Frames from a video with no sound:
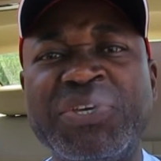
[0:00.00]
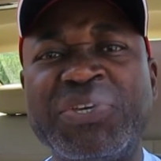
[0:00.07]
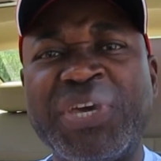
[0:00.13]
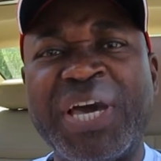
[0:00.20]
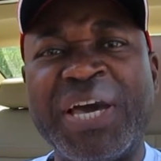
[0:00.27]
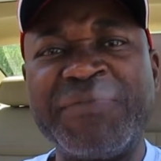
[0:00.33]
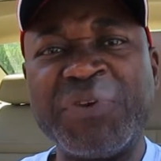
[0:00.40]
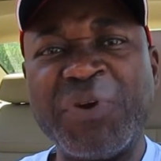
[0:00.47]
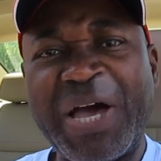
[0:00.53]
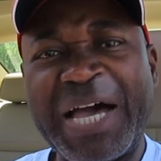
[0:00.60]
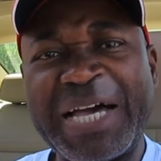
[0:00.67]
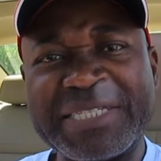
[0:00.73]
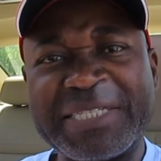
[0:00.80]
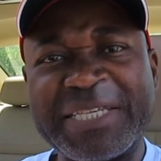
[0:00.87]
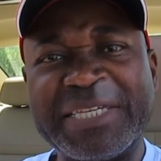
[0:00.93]
you have your
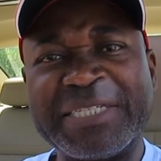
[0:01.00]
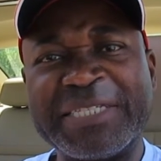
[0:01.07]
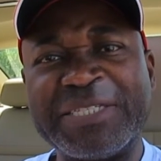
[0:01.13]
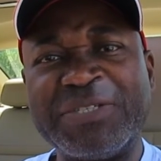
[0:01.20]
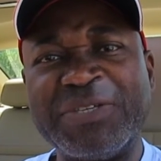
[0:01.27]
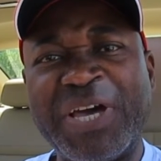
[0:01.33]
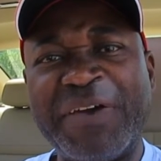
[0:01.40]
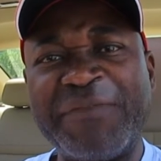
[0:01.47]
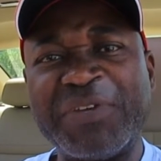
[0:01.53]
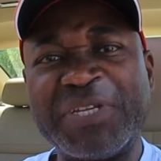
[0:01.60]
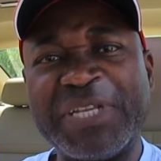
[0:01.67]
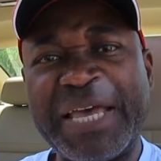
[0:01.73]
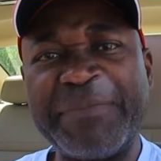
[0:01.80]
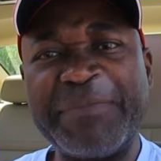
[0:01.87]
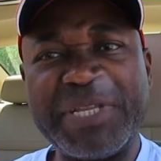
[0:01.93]
assets, you have your
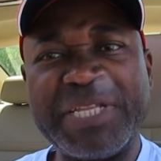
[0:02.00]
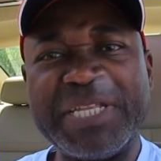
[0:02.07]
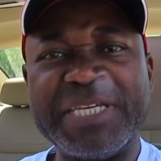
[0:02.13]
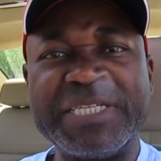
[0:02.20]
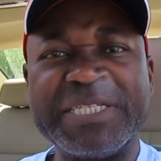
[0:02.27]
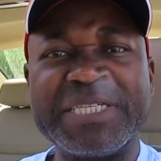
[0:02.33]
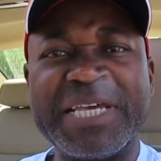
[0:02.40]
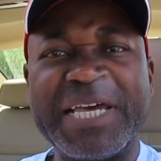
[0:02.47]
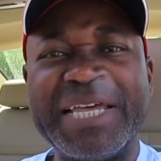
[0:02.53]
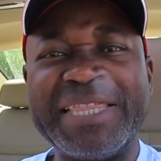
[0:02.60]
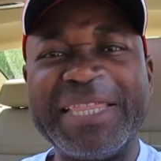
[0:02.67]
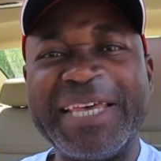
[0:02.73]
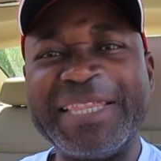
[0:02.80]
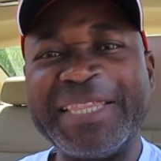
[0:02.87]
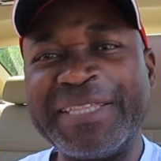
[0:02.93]
liabilities,
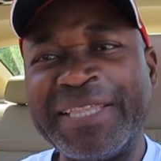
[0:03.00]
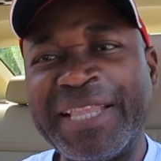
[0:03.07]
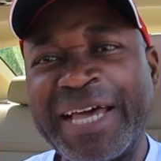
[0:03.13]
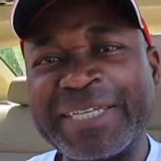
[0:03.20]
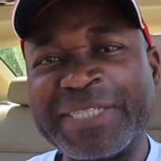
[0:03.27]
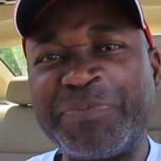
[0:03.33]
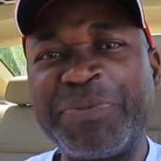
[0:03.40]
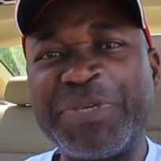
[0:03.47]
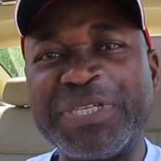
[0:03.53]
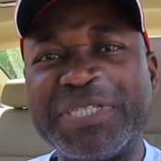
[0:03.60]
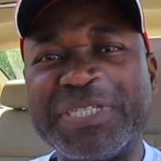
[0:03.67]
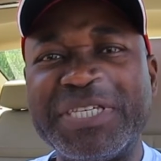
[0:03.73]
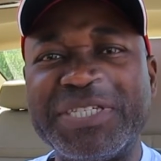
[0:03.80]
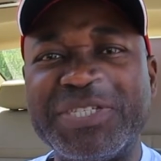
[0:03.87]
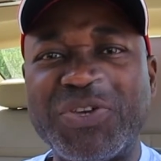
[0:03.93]
and then the last
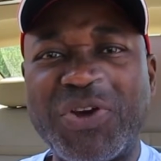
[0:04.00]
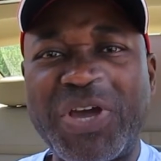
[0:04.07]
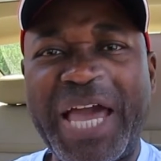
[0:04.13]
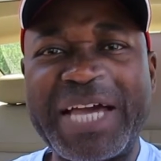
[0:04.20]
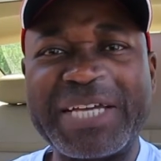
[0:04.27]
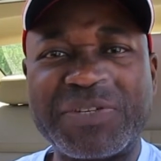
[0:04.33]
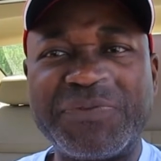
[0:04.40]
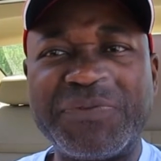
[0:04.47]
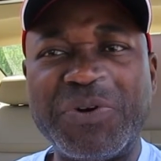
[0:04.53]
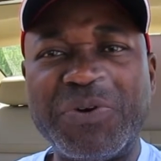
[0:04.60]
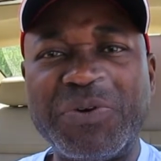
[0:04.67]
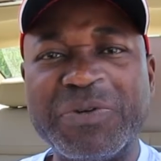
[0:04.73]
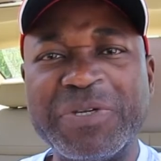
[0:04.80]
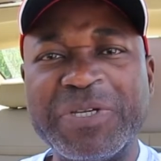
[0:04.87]
piece is your cash flow.